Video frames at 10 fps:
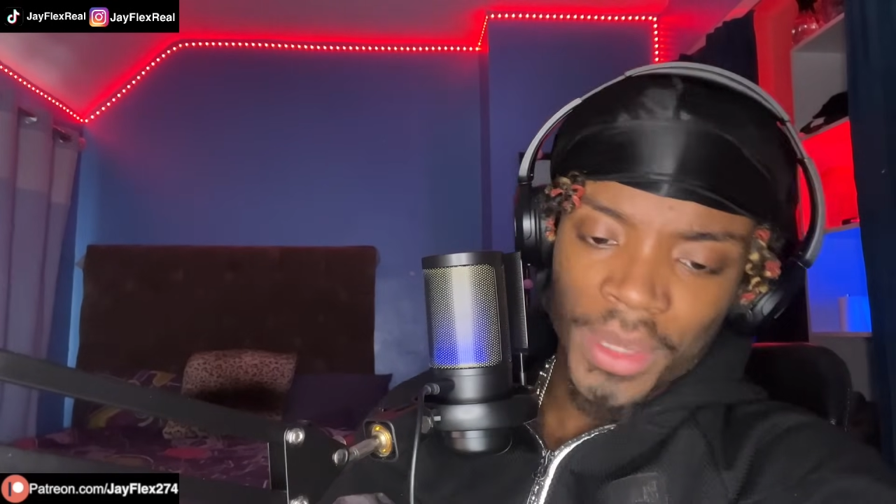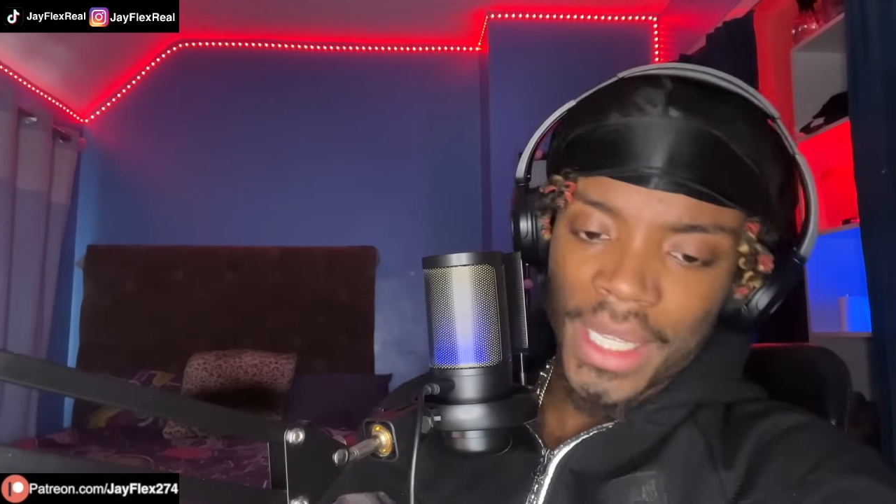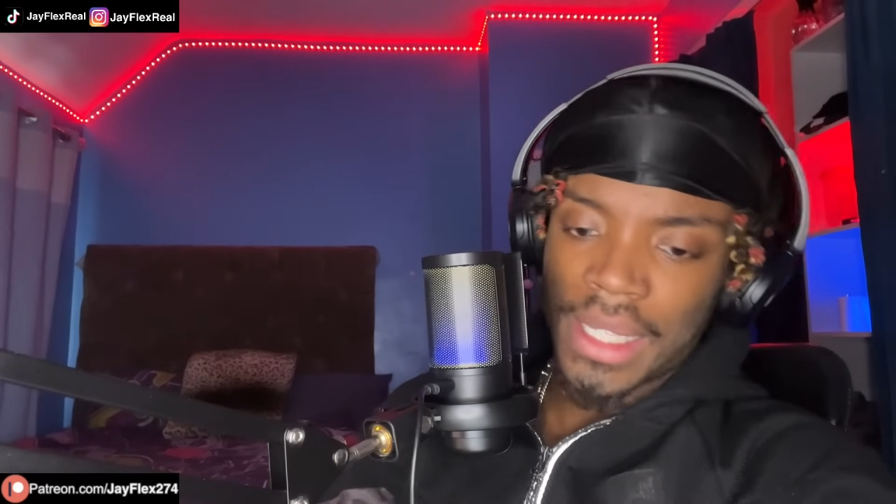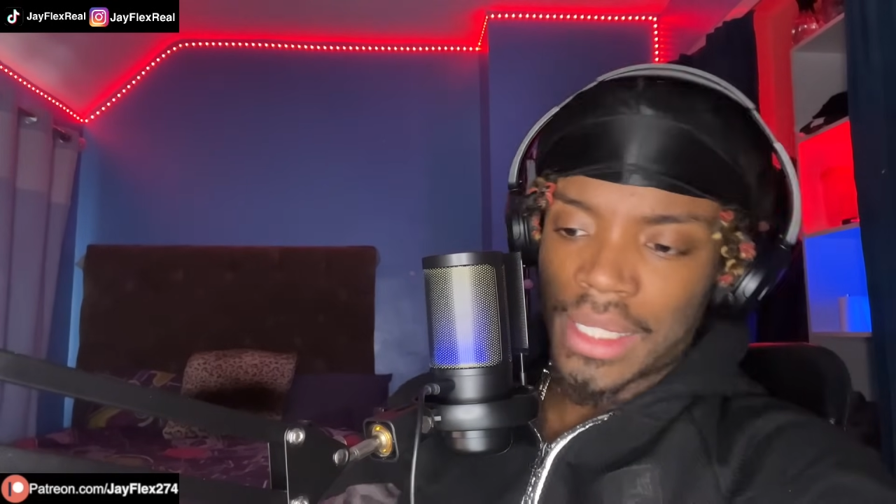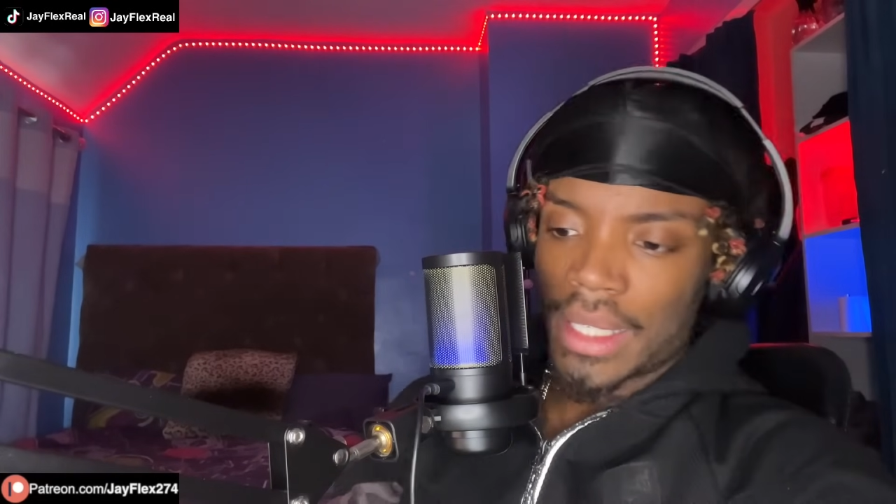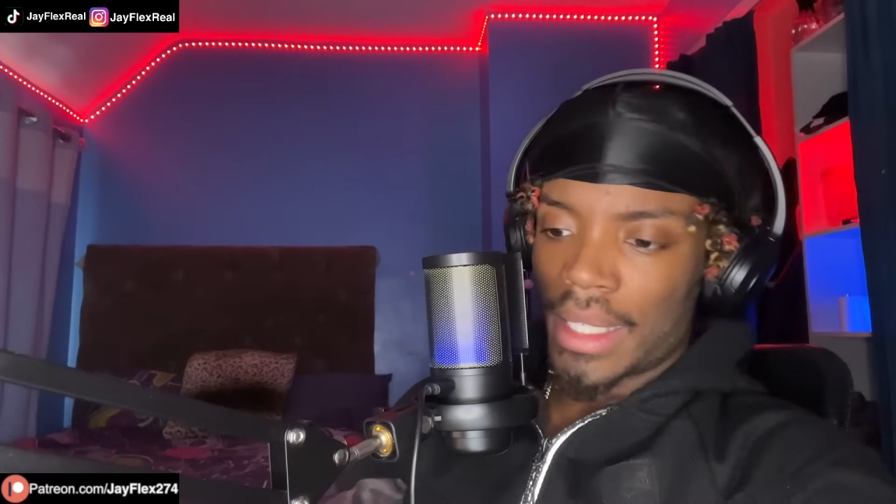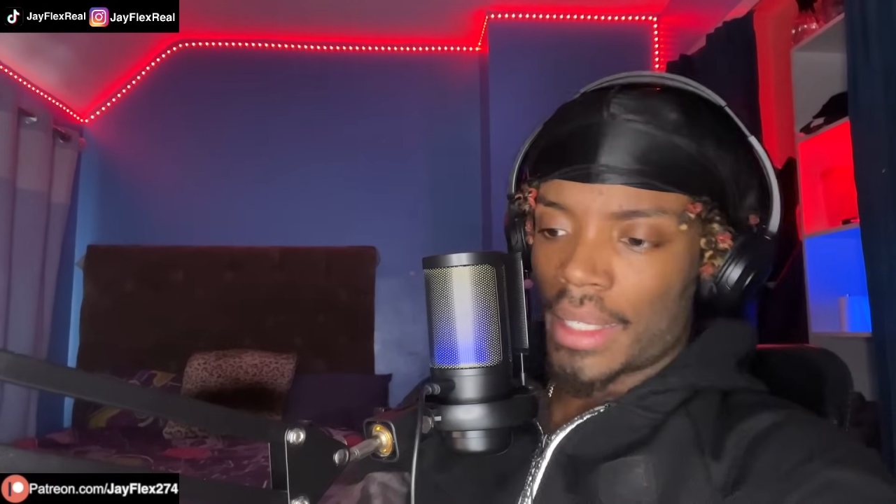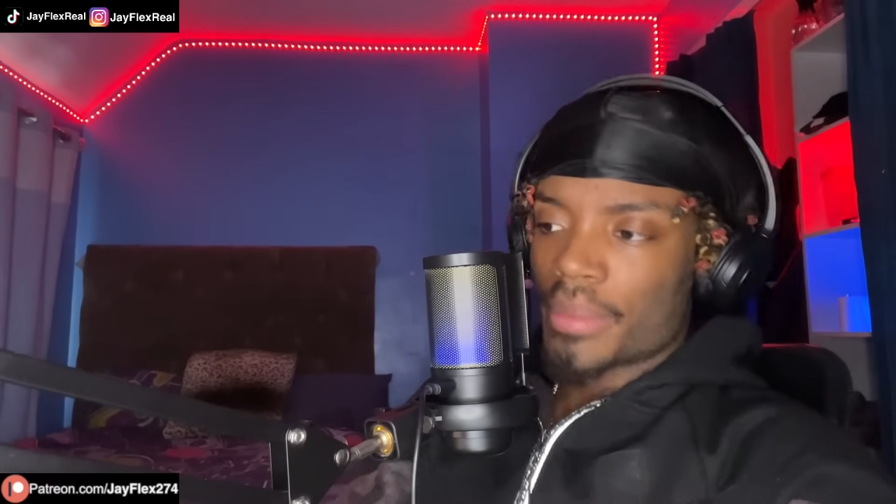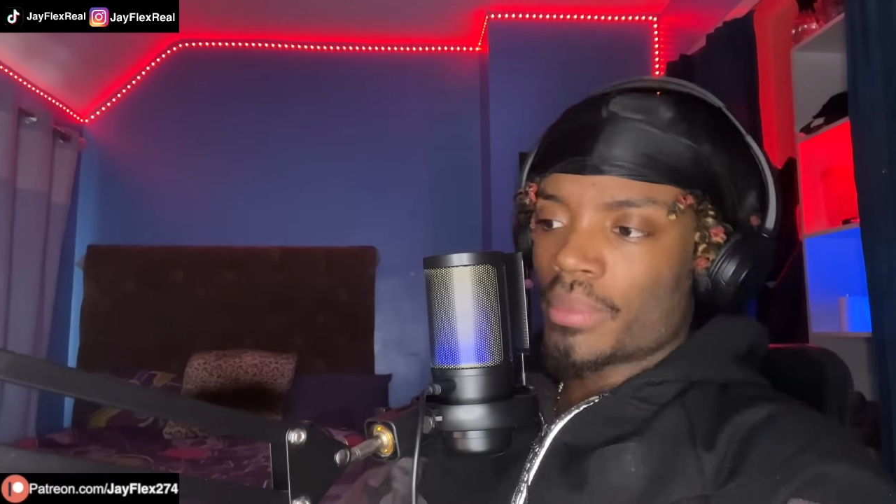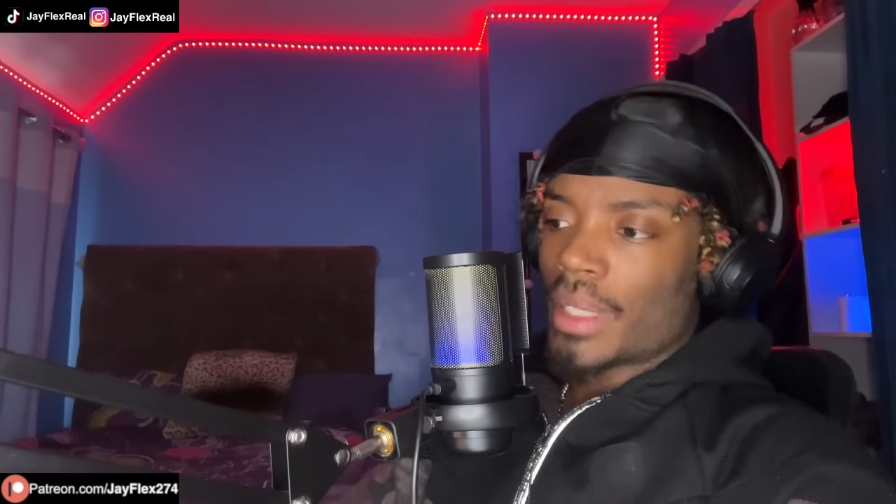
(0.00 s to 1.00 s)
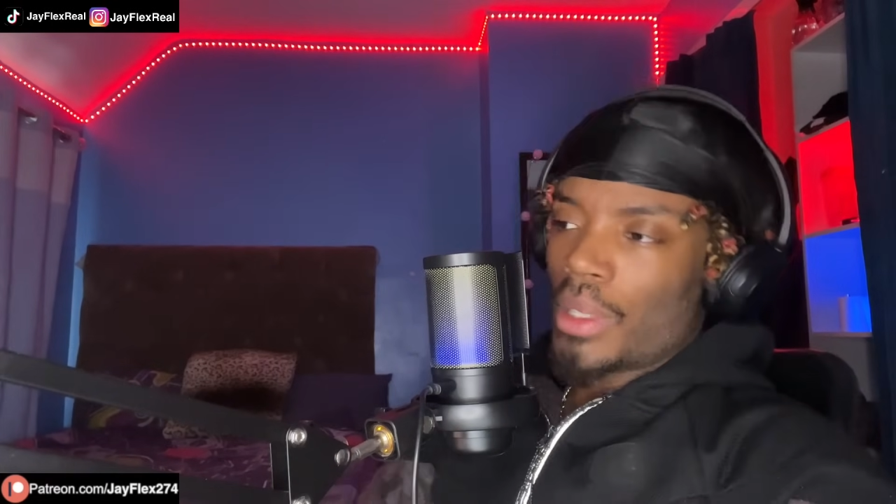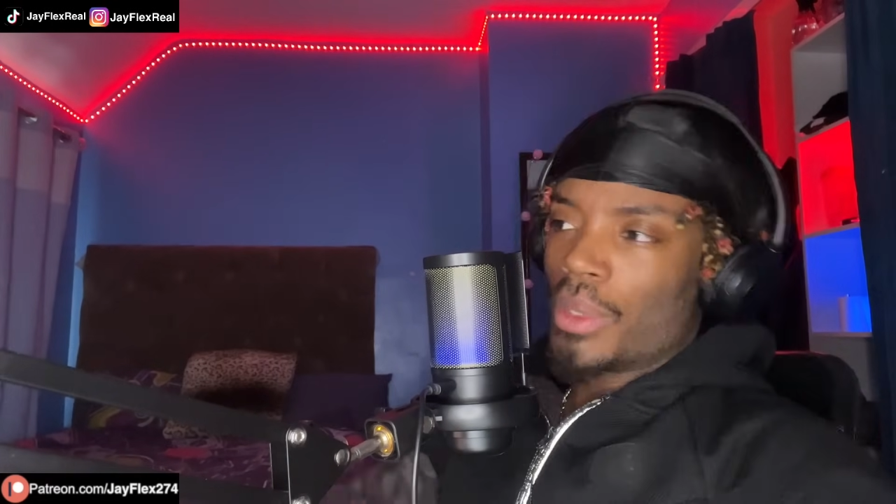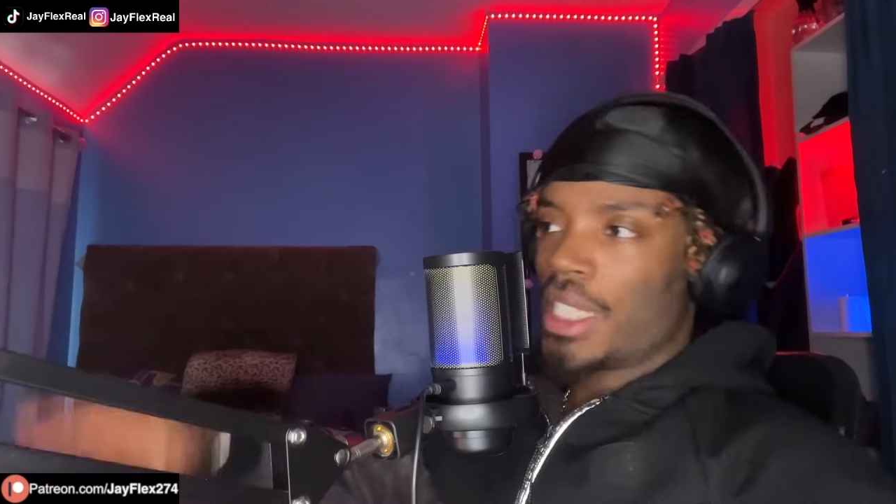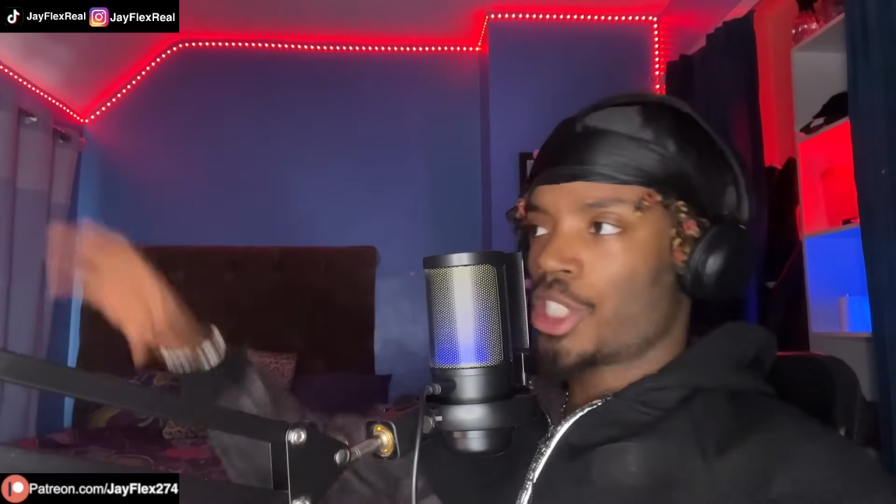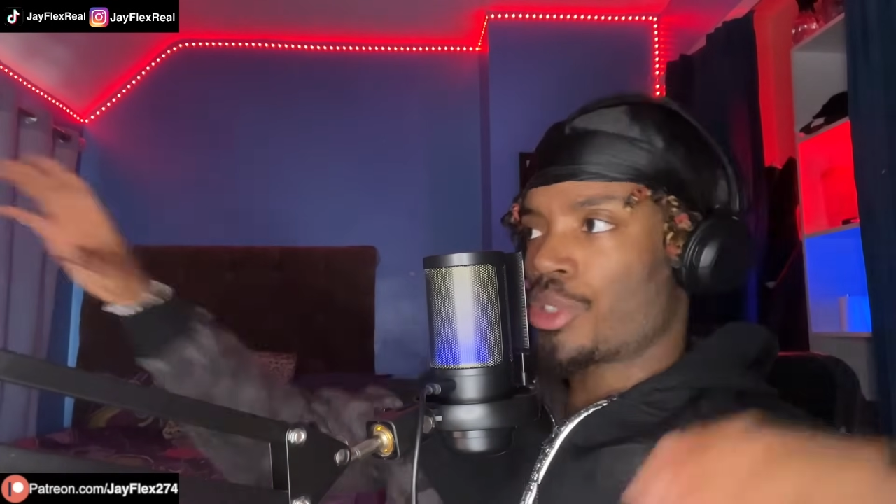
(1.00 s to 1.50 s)
internet and all
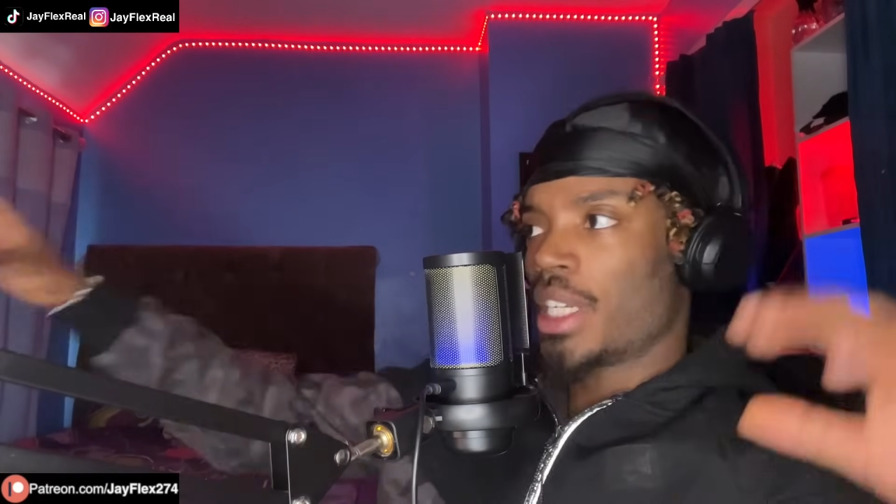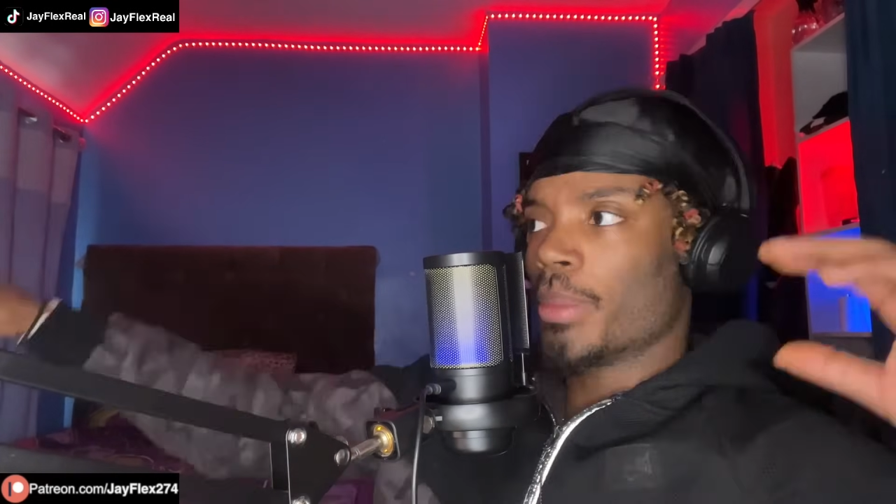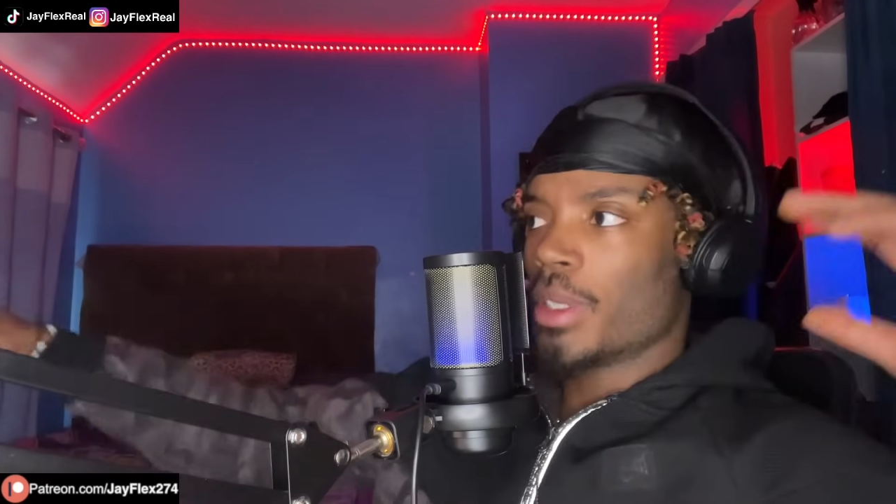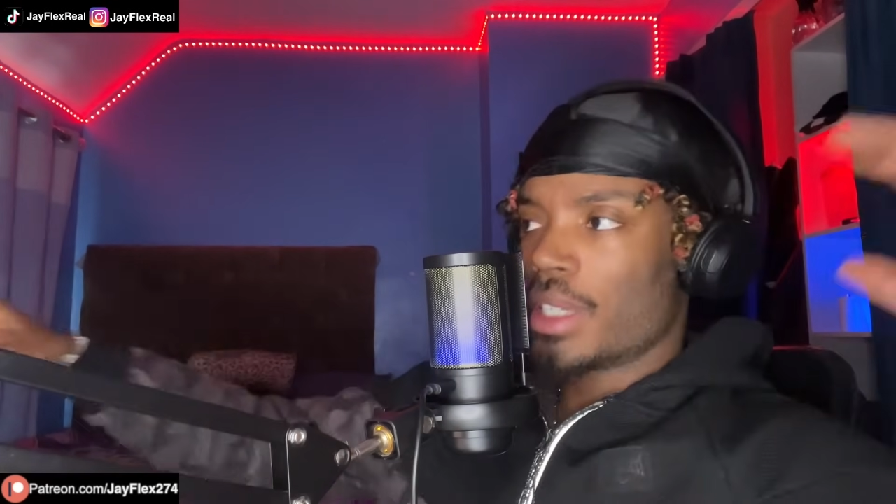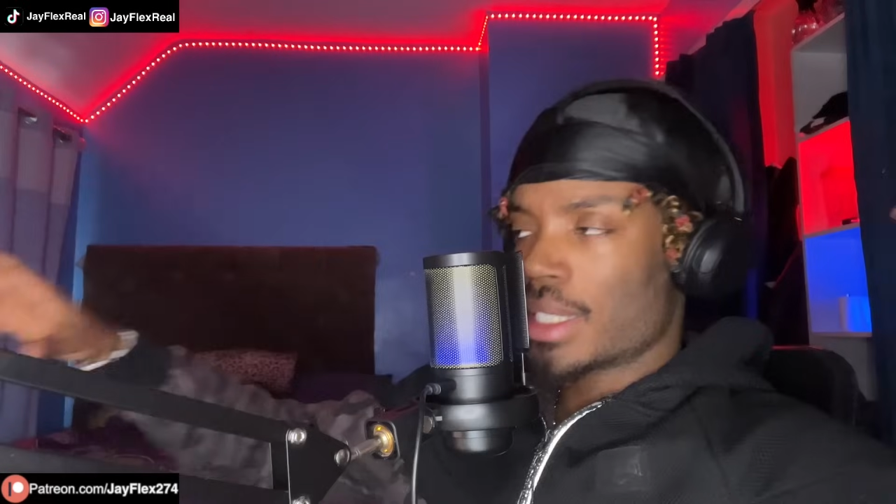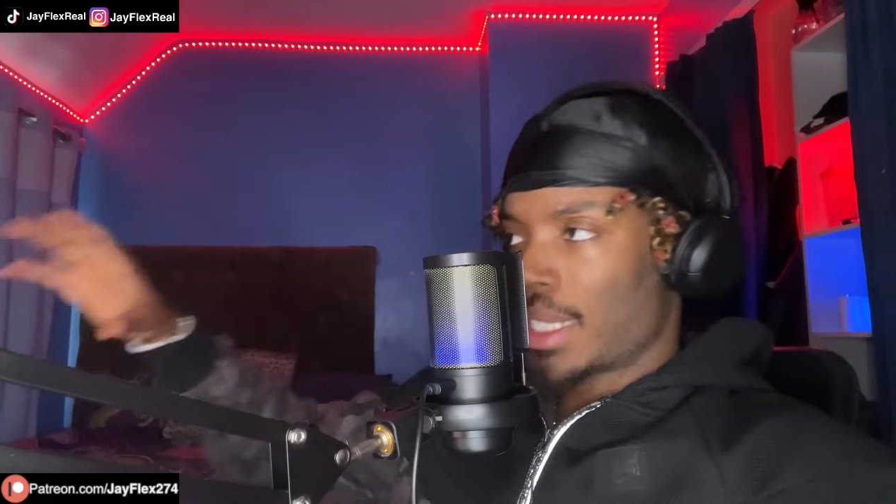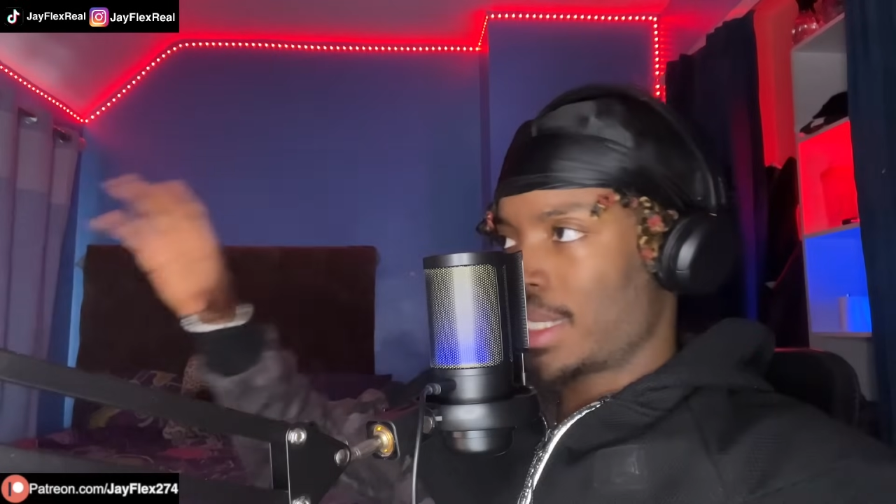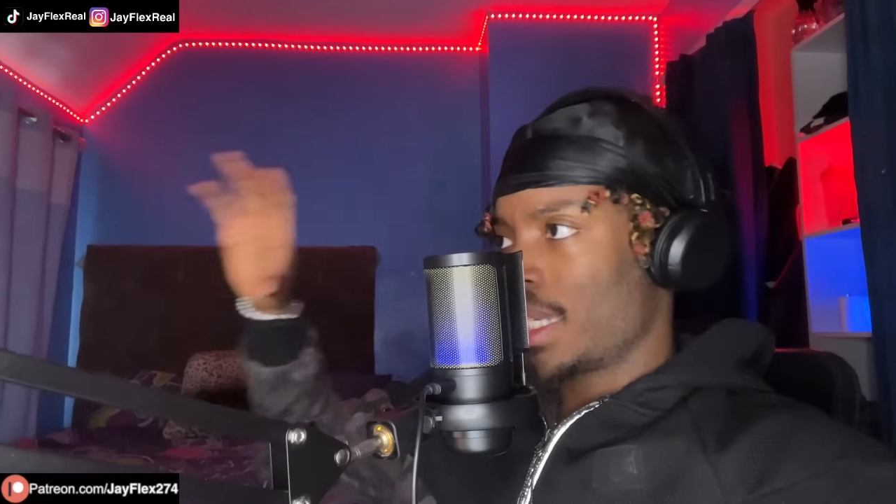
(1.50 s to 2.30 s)
these streamers and